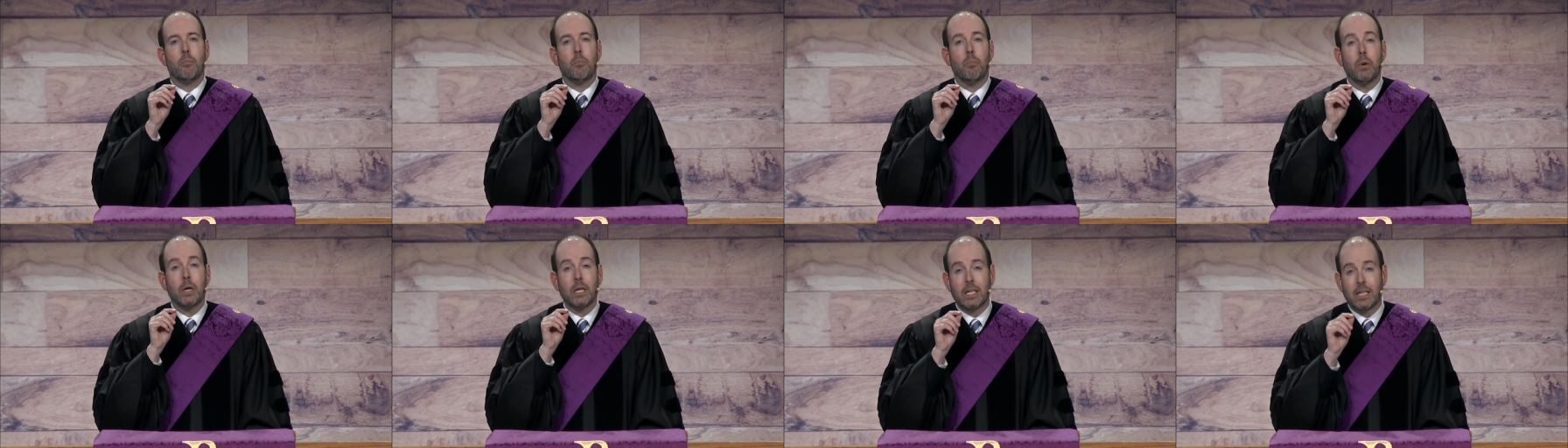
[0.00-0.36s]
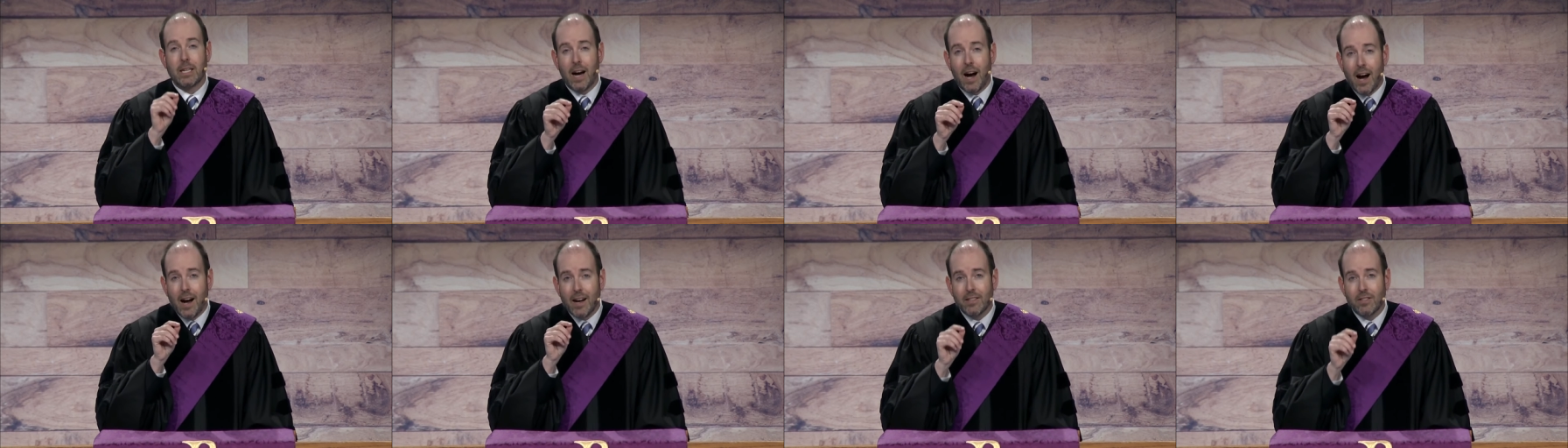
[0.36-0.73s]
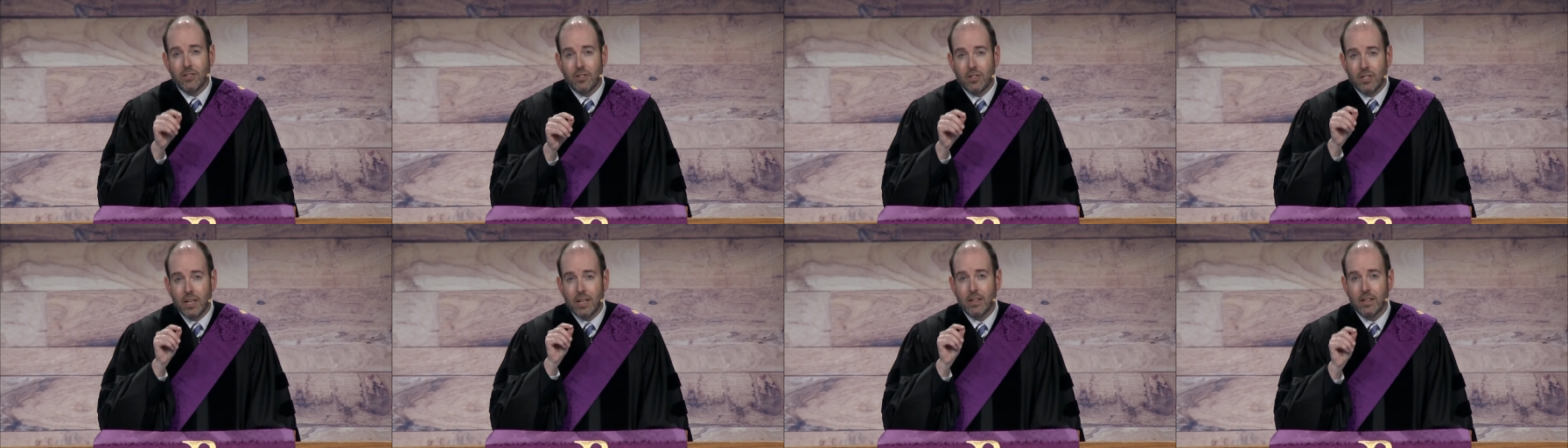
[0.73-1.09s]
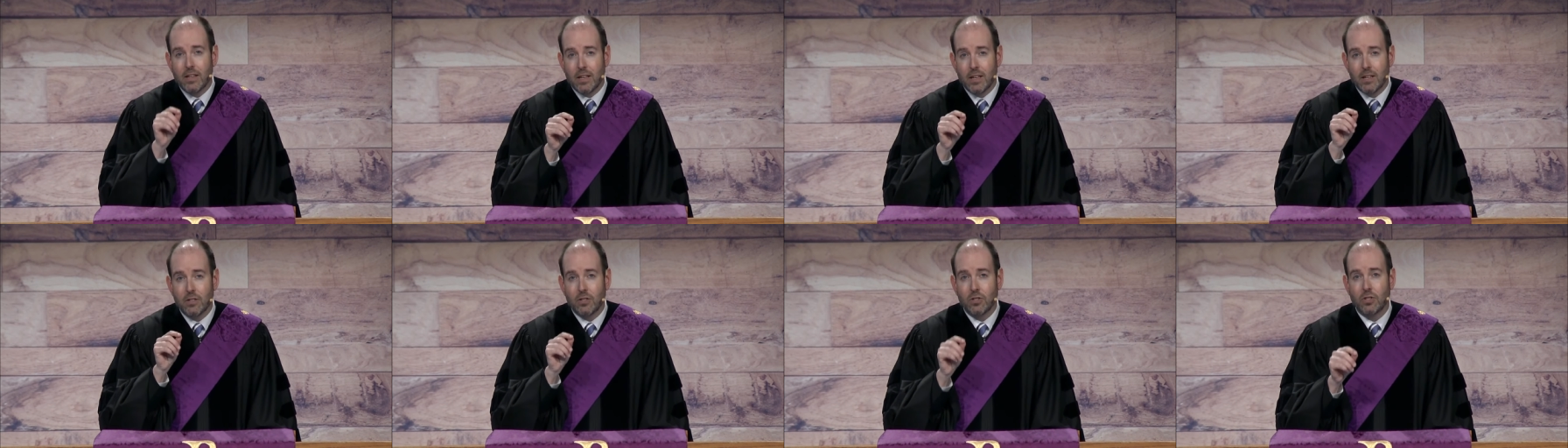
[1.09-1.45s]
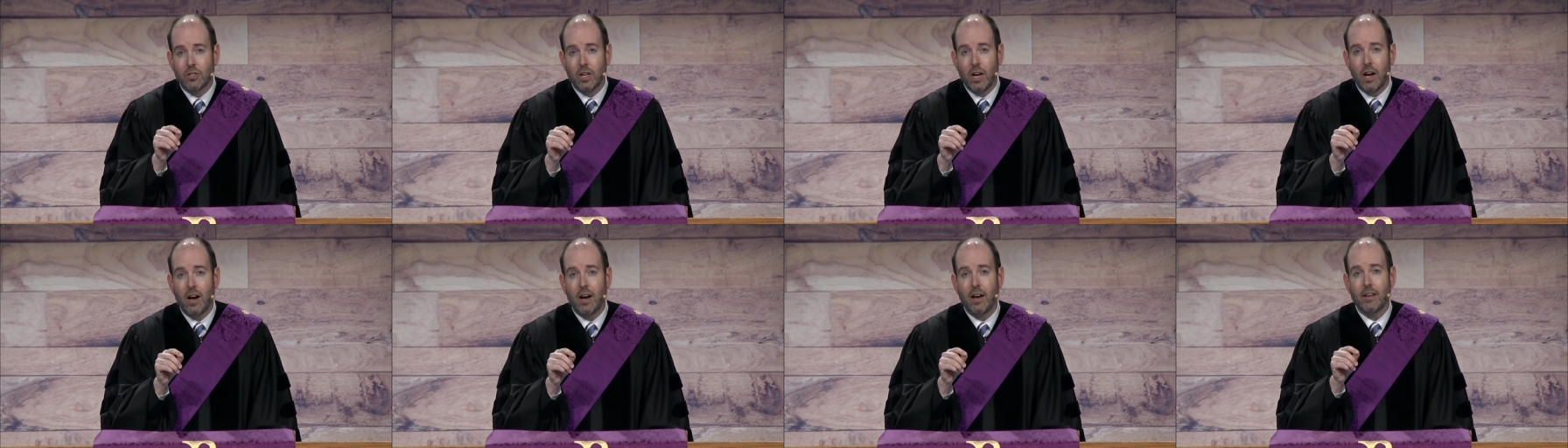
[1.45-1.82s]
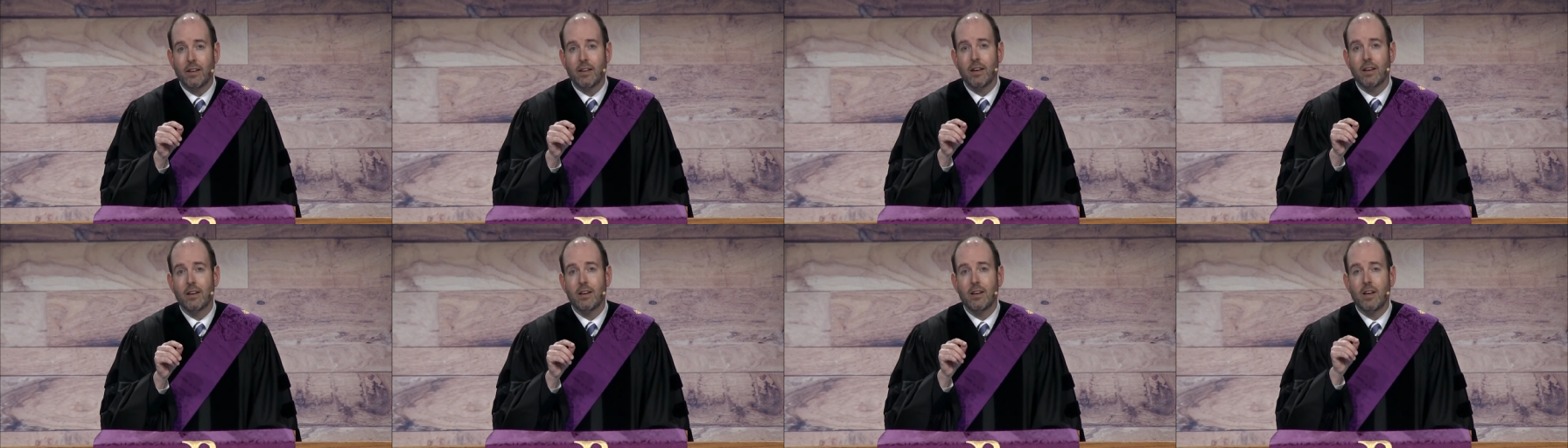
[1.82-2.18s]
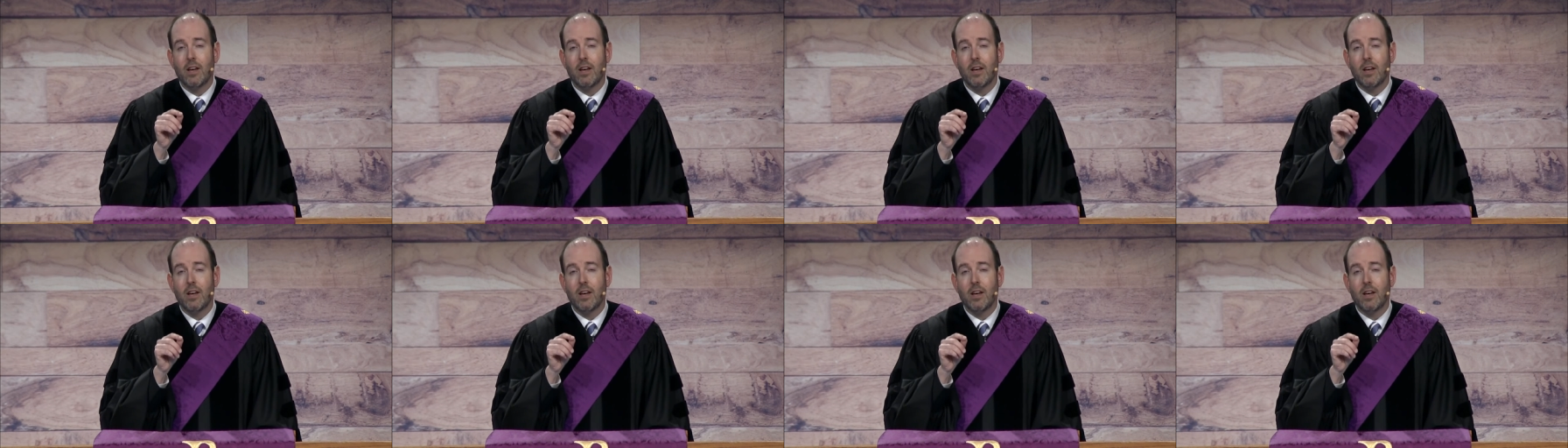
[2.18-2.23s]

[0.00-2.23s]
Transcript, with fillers: but God sent His Son